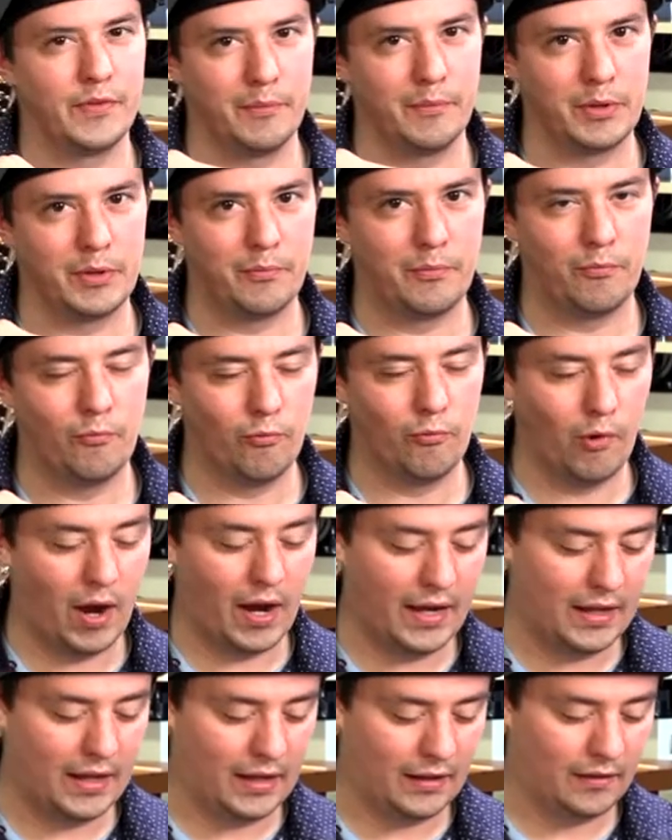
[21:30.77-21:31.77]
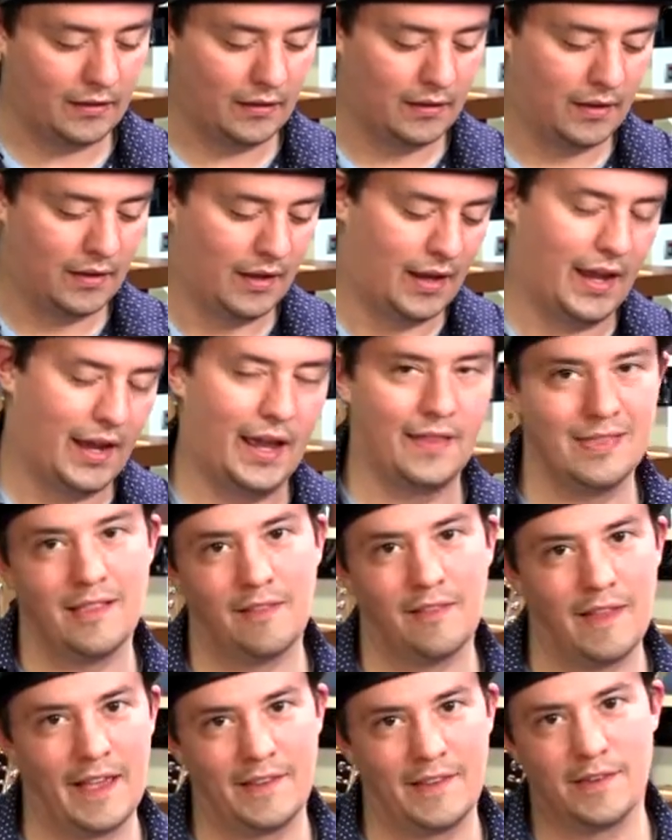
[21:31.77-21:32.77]
some of the writing and
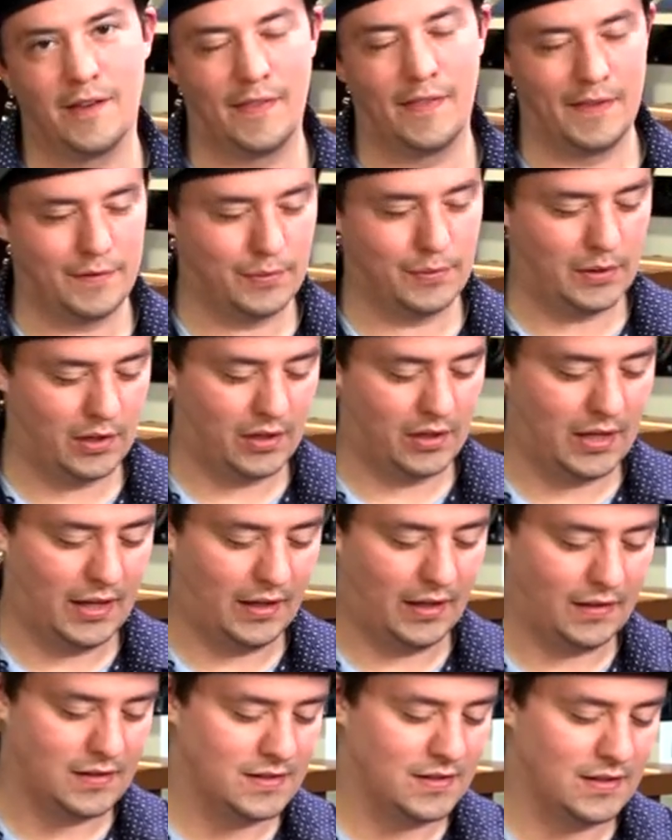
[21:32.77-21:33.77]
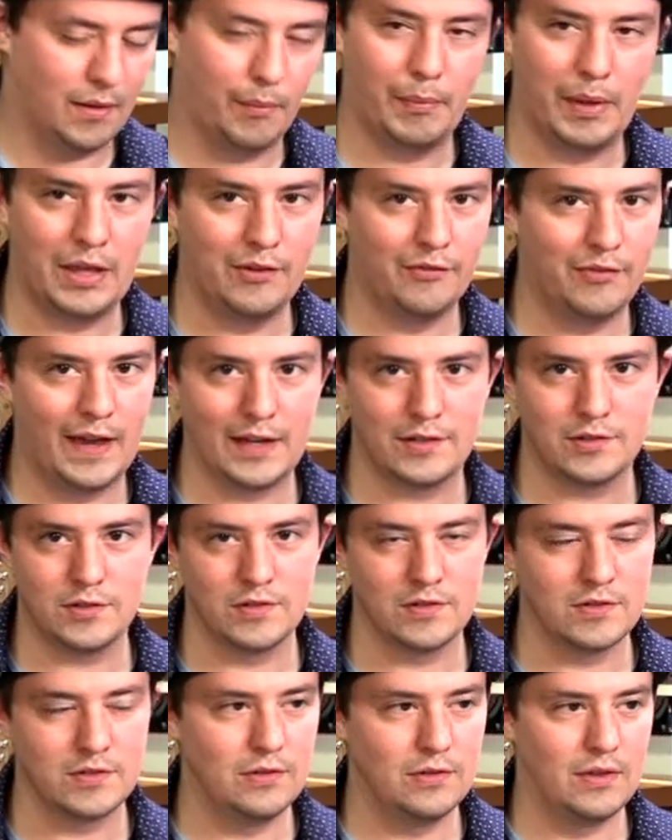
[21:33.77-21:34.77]
the legs on this one are kinked. Some
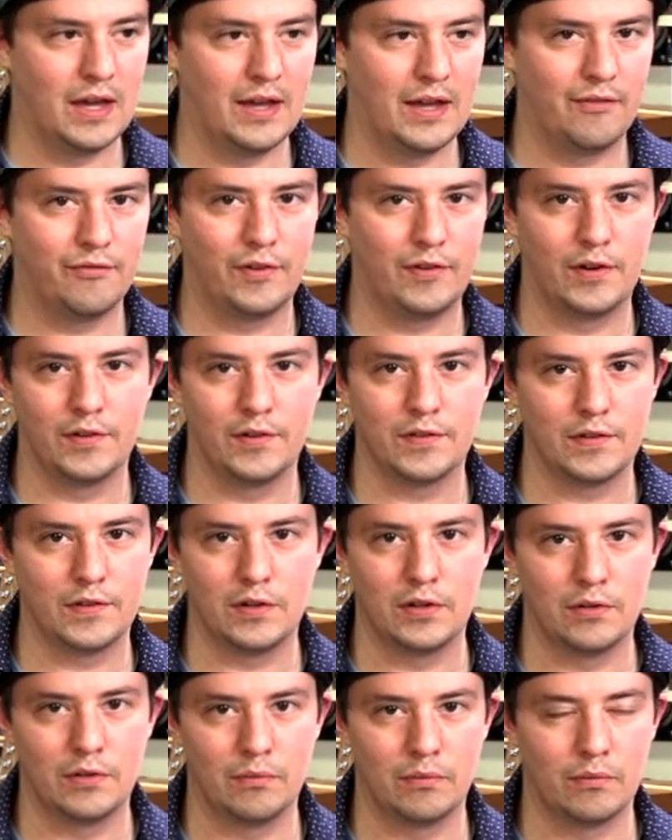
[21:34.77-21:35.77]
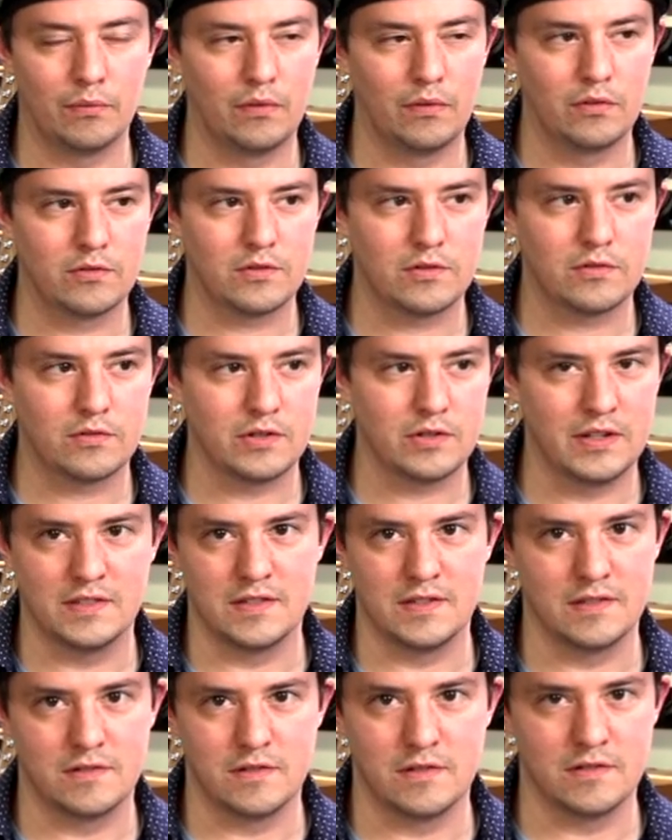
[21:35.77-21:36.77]
manufacturers do that for certain
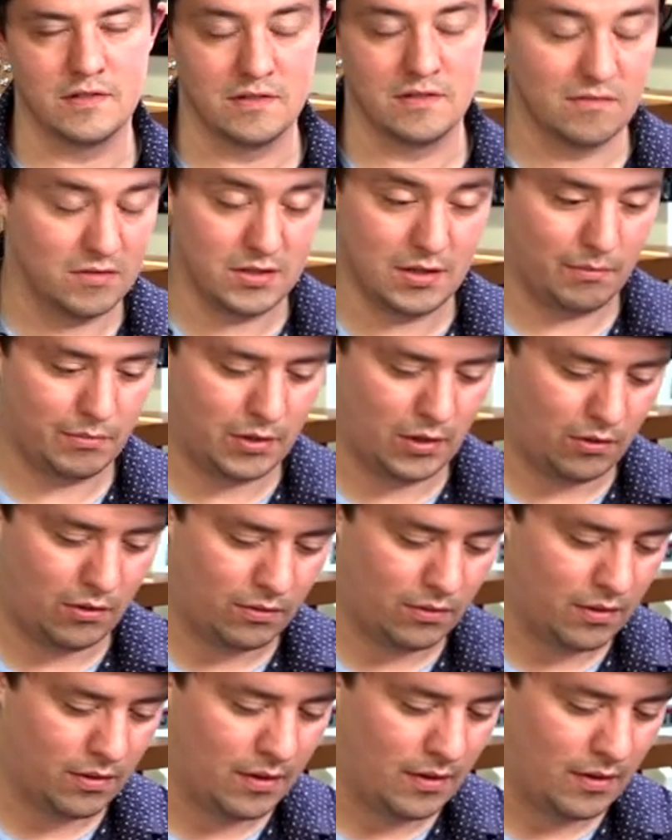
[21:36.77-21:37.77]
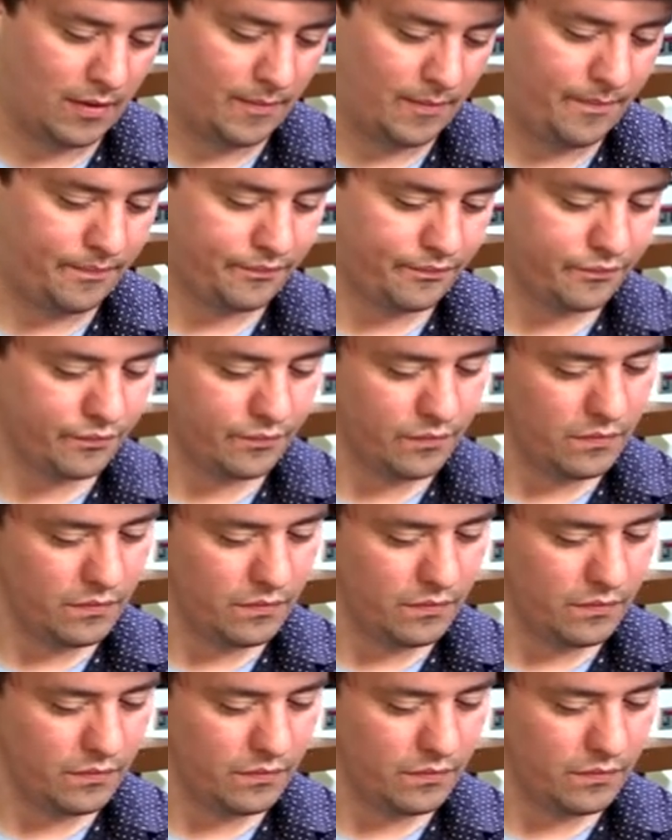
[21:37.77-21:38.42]
transistors and some don't. Let's see the legs